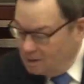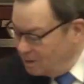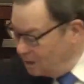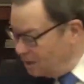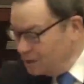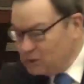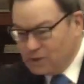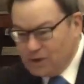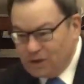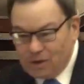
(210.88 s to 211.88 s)
A
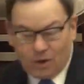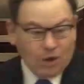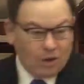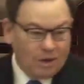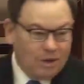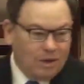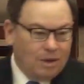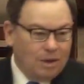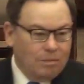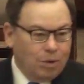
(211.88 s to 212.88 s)
hazelnut here, a
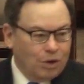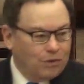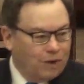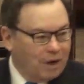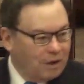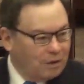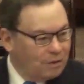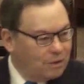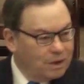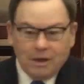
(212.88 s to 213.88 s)
book there.
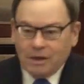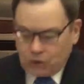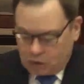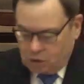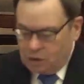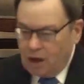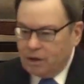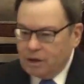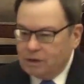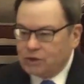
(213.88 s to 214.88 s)
You sit
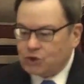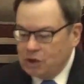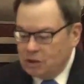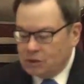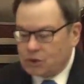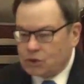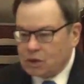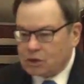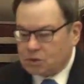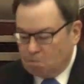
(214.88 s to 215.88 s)
down in seat
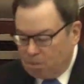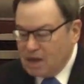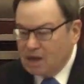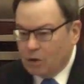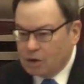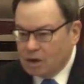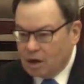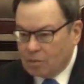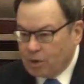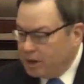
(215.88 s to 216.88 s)
6B on an
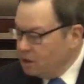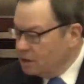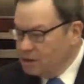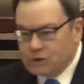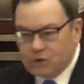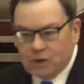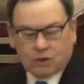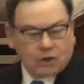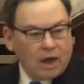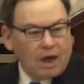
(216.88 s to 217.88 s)
airplane, and in
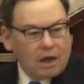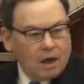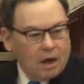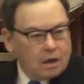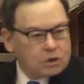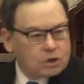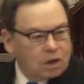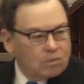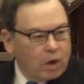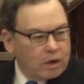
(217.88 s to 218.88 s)
6A is
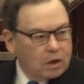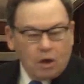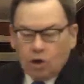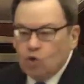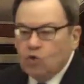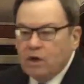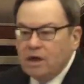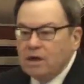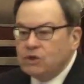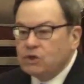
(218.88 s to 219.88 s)
someone who
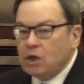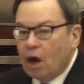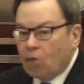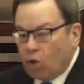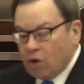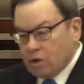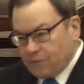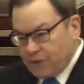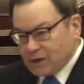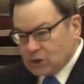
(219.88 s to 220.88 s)
needs a word
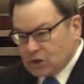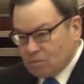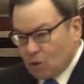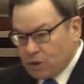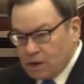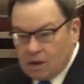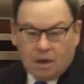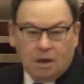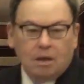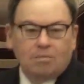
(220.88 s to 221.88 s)
of testimony
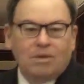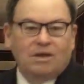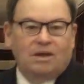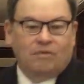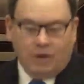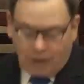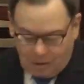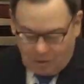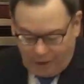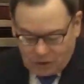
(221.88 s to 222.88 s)
meaningfully.
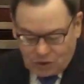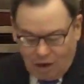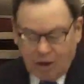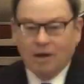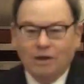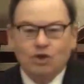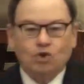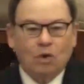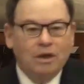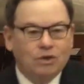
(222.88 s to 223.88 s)
That's our
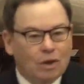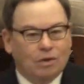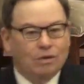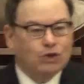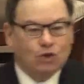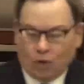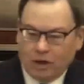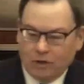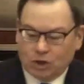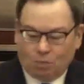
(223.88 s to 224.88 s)
strange little
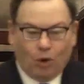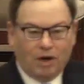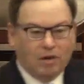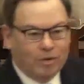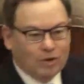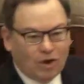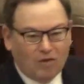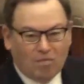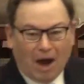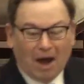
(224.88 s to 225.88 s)
story this morning,
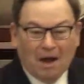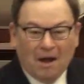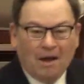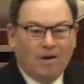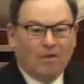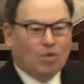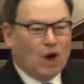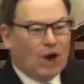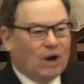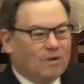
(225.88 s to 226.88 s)
preserved by
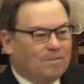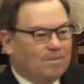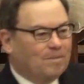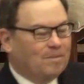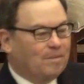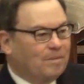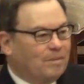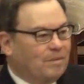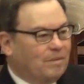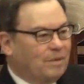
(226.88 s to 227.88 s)
Mark.
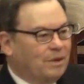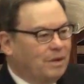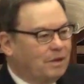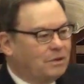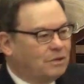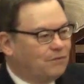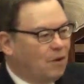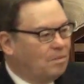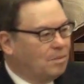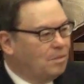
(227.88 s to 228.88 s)
It's
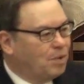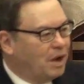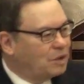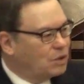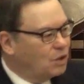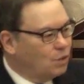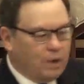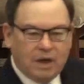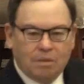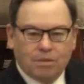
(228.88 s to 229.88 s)
from Passion
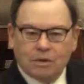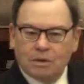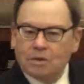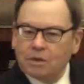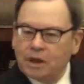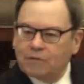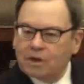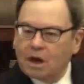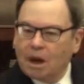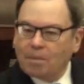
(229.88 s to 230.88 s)
Week, but to lift
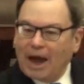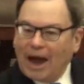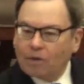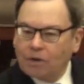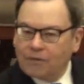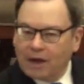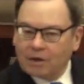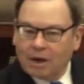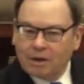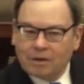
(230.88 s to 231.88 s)
it up out of
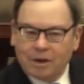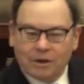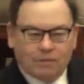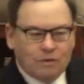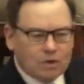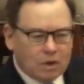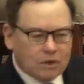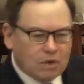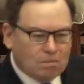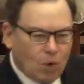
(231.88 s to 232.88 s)
that context for
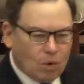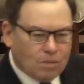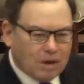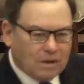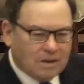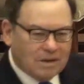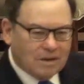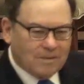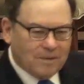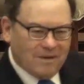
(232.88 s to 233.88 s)
just a moment,
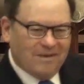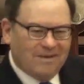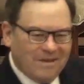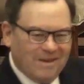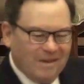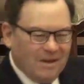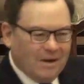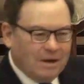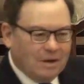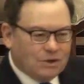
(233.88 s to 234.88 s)

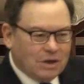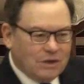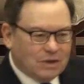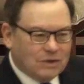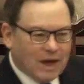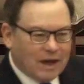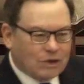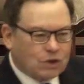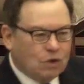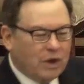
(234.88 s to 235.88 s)
here Jesus
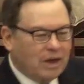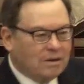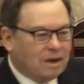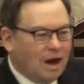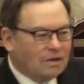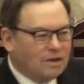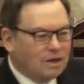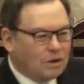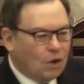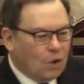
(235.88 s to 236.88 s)
has two
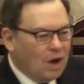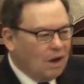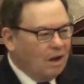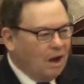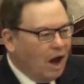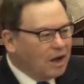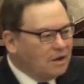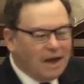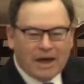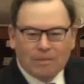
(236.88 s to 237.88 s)
incognito,
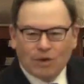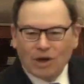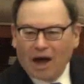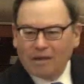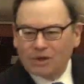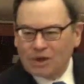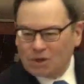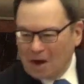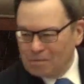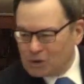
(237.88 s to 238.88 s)
unnamed, anonymous
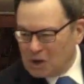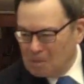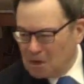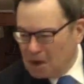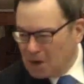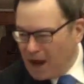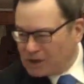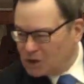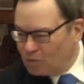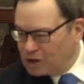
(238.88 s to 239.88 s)
disciples come to him and
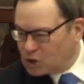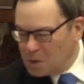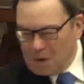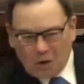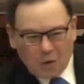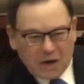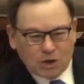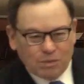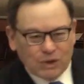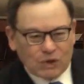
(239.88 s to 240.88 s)
ask him, where shall we
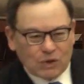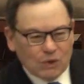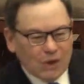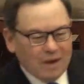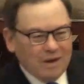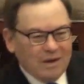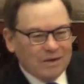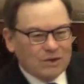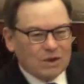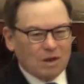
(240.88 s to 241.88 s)
arrangements to
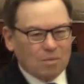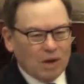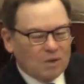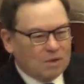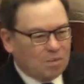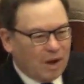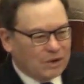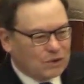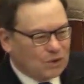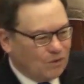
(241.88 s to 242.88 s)
celebrate the
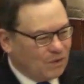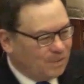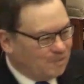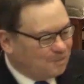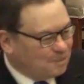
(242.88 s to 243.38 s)
Passover?